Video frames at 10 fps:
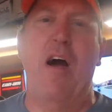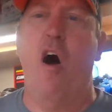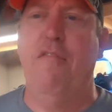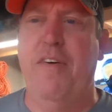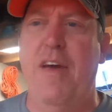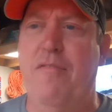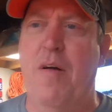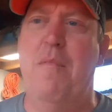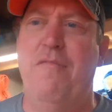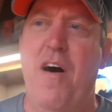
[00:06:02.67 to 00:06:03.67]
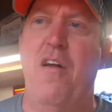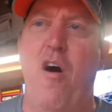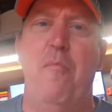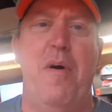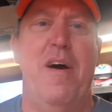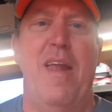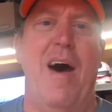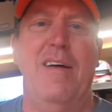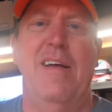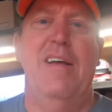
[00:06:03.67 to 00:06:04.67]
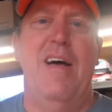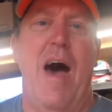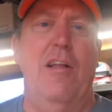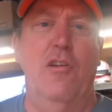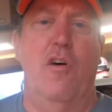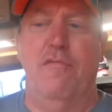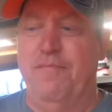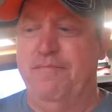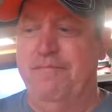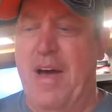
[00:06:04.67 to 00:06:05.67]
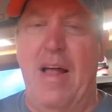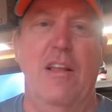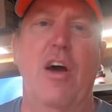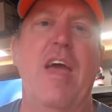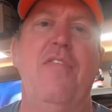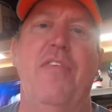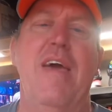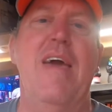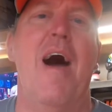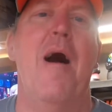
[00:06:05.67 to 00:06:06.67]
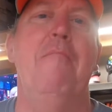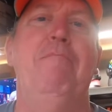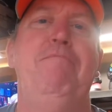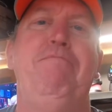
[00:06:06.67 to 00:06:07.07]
my coffee, flip my phone open, I look at the